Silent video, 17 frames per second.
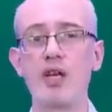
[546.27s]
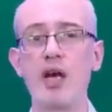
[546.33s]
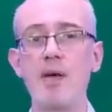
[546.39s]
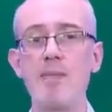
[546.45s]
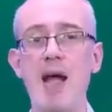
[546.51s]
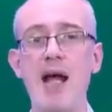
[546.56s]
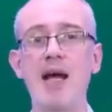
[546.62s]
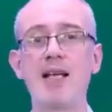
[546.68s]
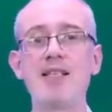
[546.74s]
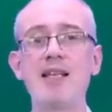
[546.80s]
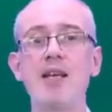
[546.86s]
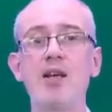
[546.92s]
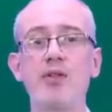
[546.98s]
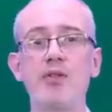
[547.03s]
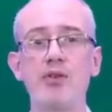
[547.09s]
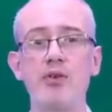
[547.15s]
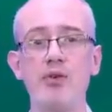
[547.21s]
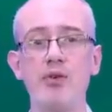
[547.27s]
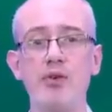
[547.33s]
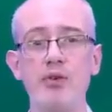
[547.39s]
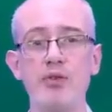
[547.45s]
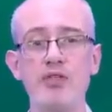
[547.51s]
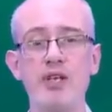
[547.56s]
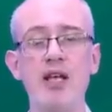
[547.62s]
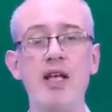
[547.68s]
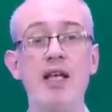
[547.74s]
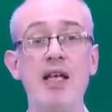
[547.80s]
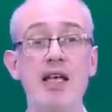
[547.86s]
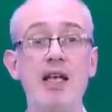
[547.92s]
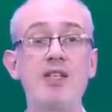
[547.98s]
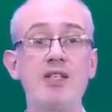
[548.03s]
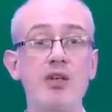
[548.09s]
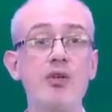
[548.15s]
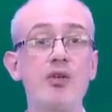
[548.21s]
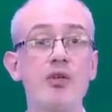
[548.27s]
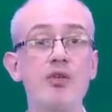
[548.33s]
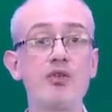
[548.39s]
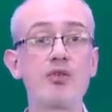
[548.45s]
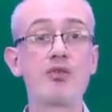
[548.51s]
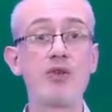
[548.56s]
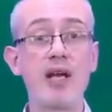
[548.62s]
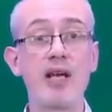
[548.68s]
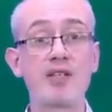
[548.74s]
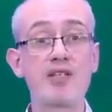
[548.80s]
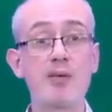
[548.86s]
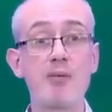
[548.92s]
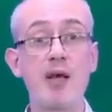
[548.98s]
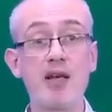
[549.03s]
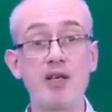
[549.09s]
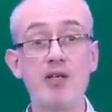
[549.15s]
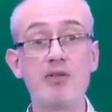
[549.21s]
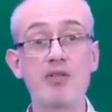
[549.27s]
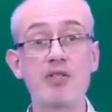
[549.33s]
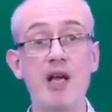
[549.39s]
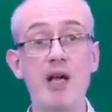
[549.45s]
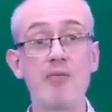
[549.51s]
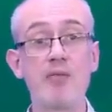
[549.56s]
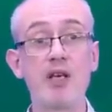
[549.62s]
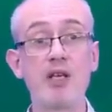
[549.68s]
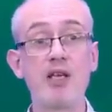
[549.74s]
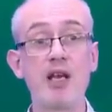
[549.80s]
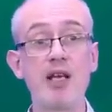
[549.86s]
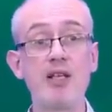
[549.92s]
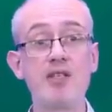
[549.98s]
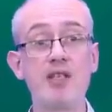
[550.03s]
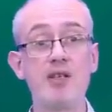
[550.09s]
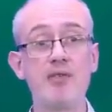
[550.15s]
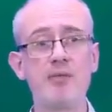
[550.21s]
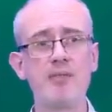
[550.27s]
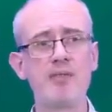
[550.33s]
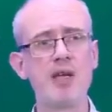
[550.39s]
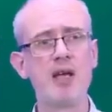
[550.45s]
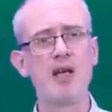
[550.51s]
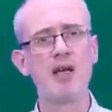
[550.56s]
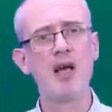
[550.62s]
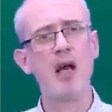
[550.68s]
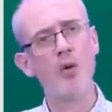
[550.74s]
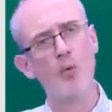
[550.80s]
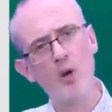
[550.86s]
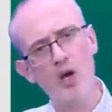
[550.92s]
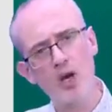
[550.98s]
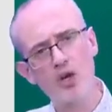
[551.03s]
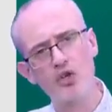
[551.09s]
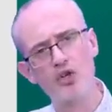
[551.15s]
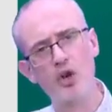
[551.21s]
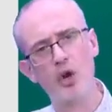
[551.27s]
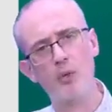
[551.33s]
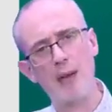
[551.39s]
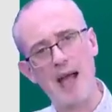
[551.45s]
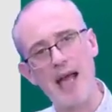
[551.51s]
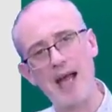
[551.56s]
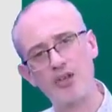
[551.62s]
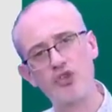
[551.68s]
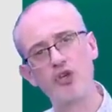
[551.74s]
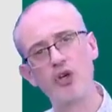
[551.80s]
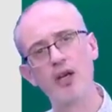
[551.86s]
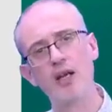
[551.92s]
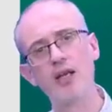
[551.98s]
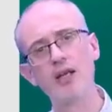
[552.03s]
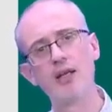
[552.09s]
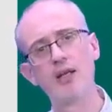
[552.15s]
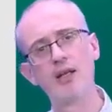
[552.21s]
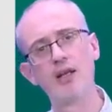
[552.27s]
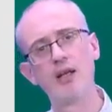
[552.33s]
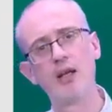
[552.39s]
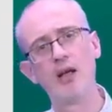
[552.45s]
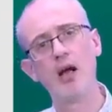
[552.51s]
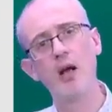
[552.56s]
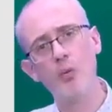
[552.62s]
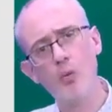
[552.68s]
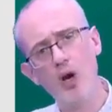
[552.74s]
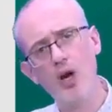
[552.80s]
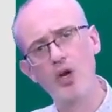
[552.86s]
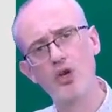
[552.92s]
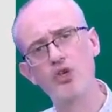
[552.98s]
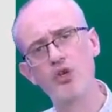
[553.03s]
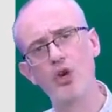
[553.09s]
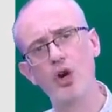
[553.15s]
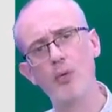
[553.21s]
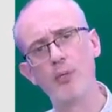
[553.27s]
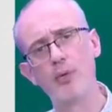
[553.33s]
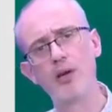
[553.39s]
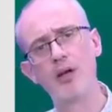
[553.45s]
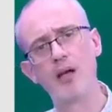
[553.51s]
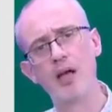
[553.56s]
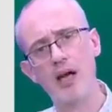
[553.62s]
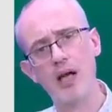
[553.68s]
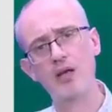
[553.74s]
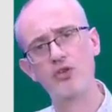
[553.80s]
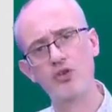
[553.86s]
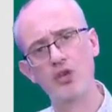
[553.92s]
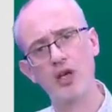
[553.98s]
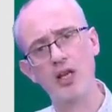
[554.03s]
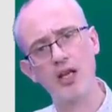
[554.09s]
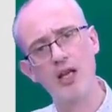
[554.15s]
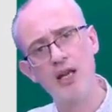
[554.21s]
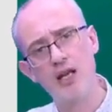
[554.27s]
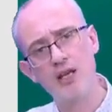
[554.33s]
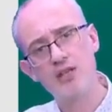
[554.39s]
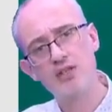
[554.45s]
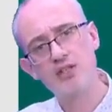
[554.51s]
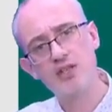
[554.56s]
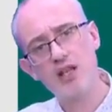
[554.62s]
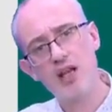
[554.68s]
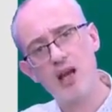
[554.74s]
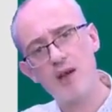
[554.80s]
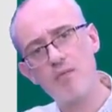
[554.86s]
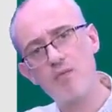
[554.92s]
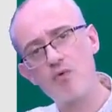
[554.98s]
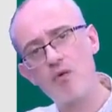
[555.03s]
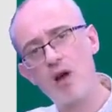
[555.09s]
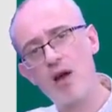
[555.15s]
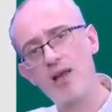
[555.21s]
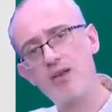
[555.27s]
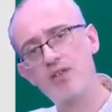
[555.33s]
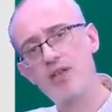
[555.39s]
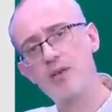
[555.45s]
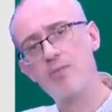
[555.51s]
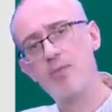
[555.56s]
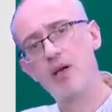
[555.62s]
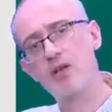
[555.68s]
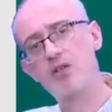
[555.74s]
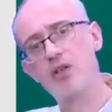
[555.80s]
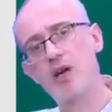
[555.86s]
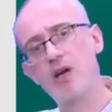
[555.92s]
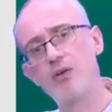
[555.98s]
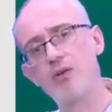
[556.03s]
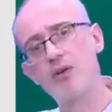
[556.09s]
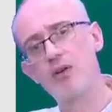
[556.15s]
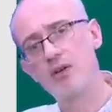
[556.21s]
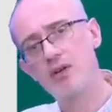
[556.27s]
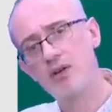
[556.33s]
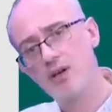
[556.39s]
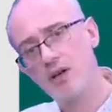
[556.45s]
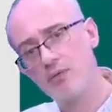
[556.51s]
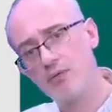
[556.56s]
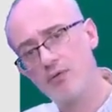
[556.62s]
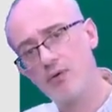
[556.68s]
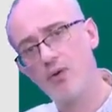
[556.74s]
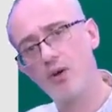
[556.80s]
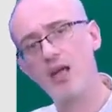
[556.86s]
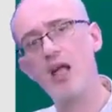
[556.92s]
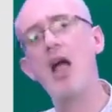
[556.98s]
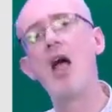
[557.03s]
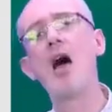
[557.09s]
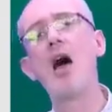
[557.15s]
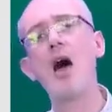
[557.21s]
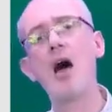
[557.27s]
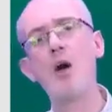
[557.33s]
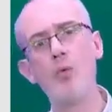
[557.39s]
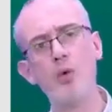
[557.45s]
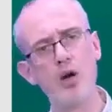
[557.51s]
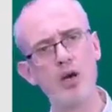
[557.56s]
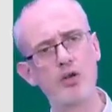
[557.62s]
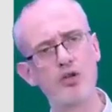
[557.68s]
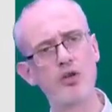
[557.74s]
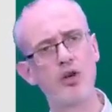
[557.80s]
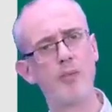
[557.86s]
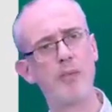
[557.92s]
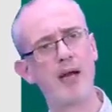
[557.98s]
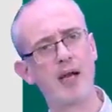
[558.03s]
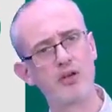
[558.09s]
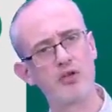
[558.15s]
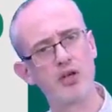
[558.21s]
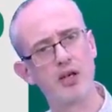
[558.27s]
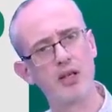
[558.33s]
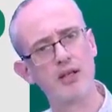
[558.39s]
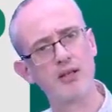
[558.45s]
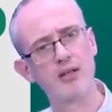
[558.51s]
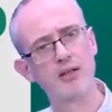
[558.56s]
I'm adding a thought. It's a good trick to make you sound really native. A workshop, actually. A workshop, actually. See, I'm rising my tone and falling. A workshop, actually.